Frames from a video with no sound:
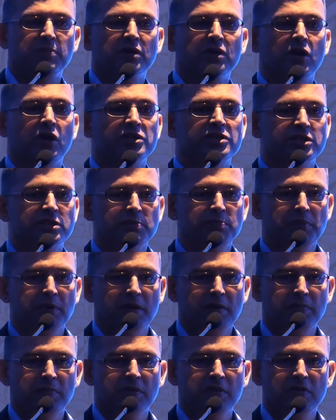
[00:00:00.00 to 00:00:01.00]
a concept
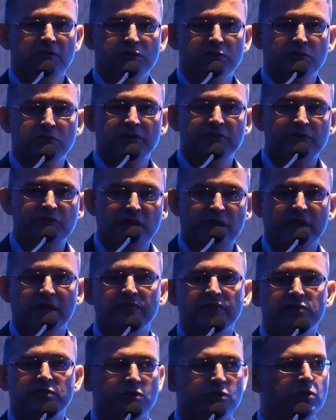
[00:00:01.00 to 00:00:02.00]
paper to
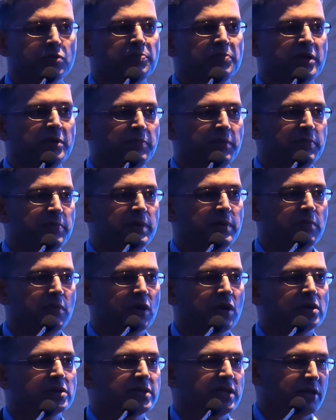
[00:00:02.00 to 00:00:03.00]
drive through PPP
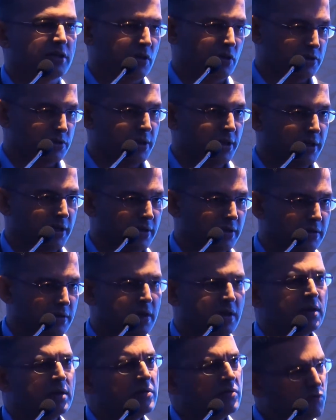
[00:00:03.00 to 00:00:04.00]
models across India
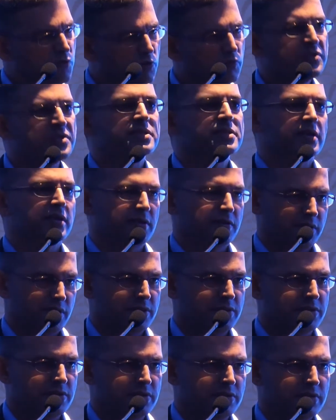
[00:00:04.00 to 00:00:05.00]
for fiscal
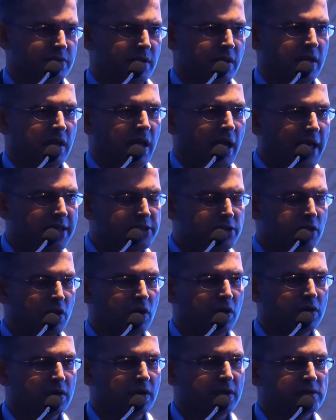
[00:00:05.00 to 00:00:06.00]
reasons. As
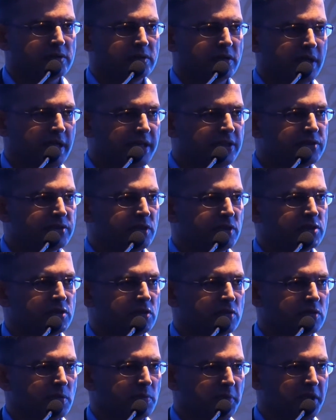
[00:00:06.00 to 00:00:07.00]
long as the interests
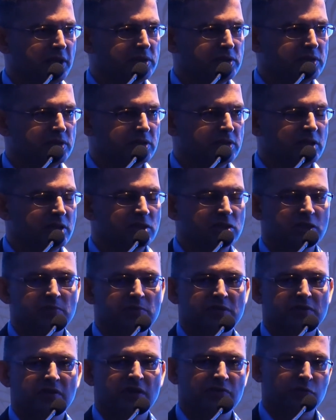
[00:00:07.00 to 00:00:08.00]
of the patients in terms
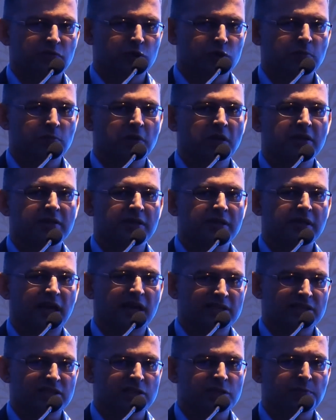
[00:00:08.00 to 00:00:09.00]
of affordability,
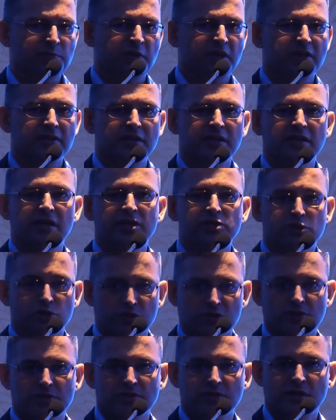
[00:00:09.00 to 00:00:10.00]
accessibility and
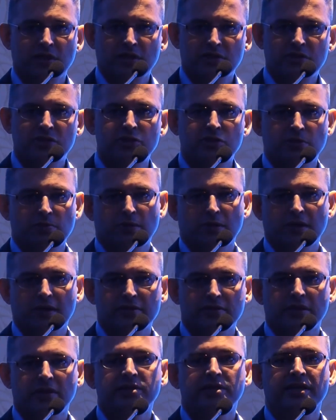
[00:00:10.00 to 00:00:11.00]
assurance, the
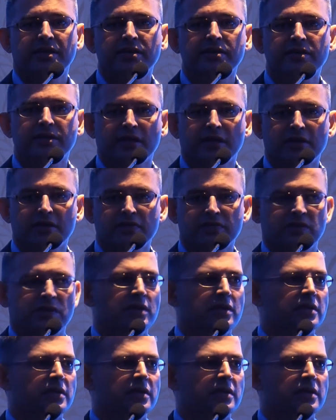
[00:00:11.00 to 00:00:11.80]
AAAs are taken care of,